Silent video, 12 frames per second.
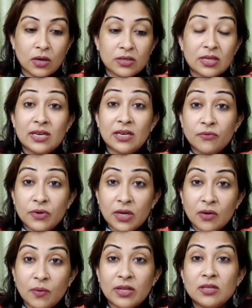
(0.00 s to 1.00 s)
the
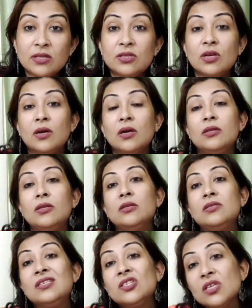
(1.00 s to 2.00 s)
delivery, when the
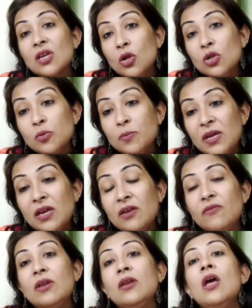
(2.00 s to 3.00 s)
stitches are also being
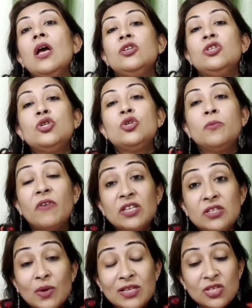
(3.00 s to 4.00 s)
given, she should,
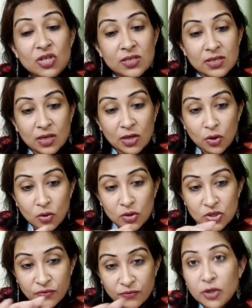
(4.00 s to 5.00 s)
once she's
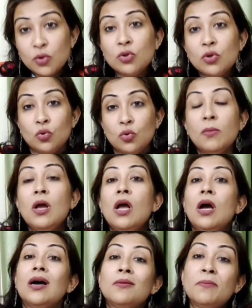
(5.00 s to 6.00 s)
shifted to the room,
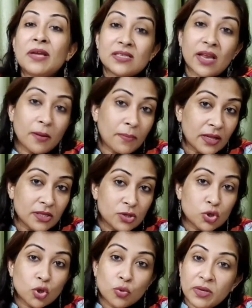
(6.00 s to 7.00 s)
her baseline pulse
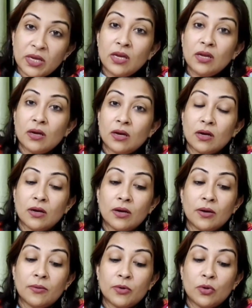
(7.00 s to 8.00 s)
should be
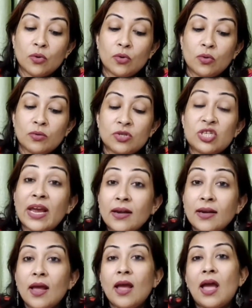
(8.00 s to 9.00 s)
checked.